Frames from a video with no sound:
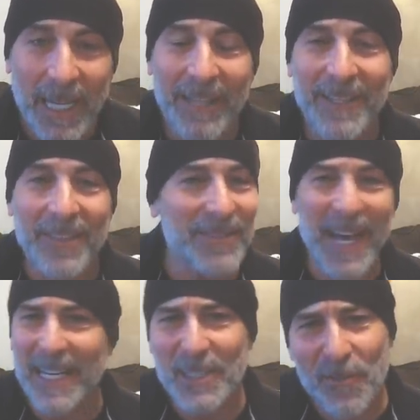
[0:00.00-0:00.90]
And
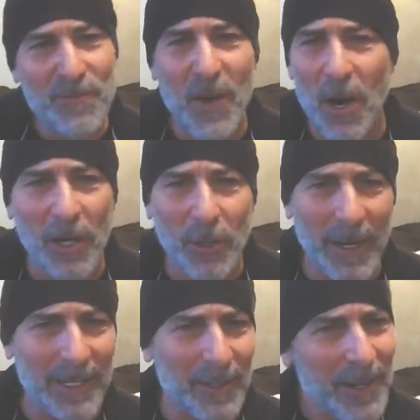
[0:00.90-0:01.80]
that is far
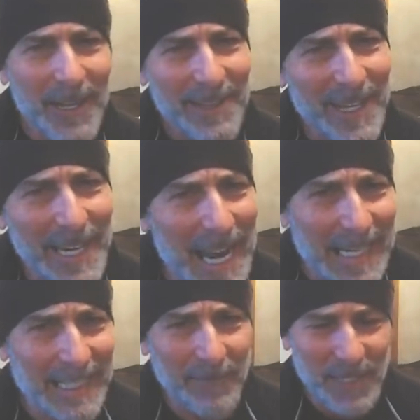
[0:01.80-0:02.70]
greater than
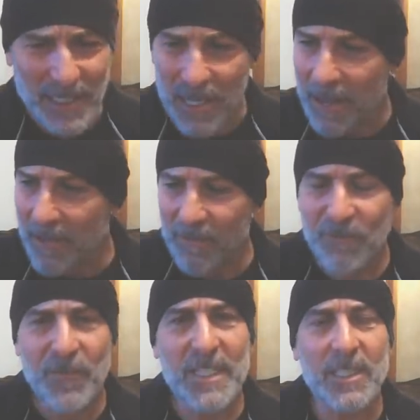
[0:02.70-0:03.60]
any of this
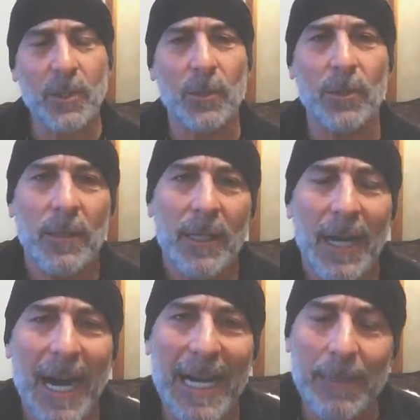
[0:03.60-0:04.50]
physical
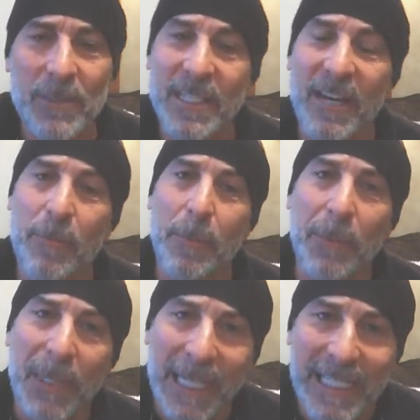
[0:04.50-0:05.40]
items that have been
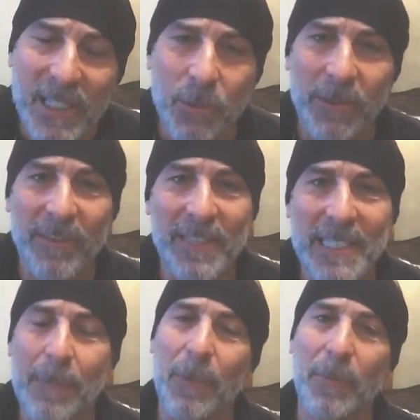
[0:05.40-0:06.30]
placed within the
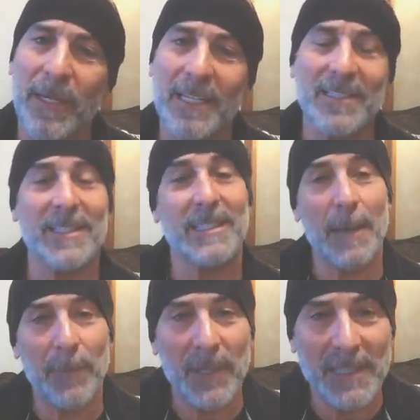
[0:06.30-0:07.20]
temple, because the
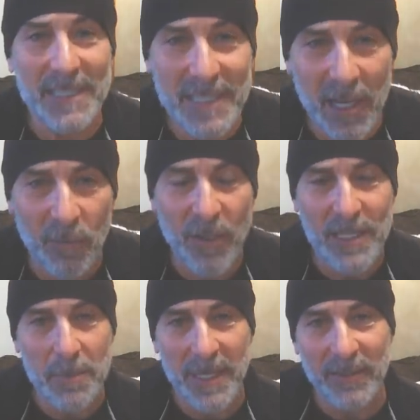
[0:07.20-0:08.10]
temple itself
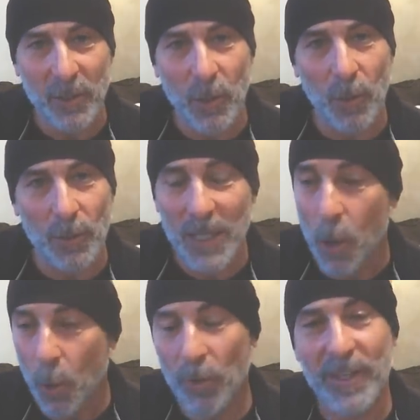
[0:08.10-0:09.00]
has made the gold
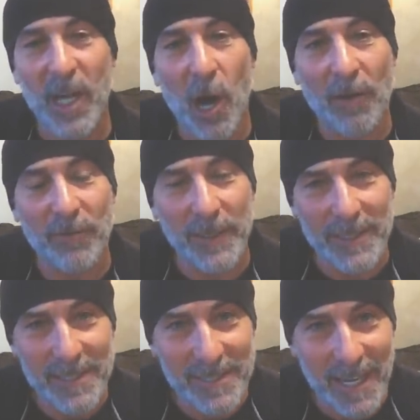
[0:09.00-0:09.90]
or the offering
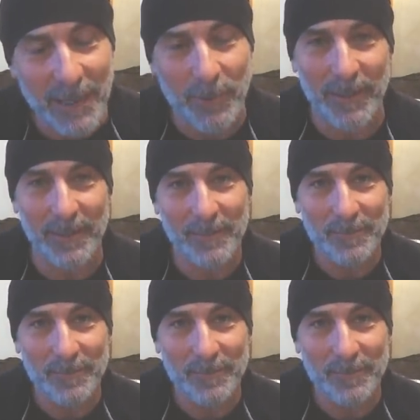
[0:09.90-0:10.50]
sacred.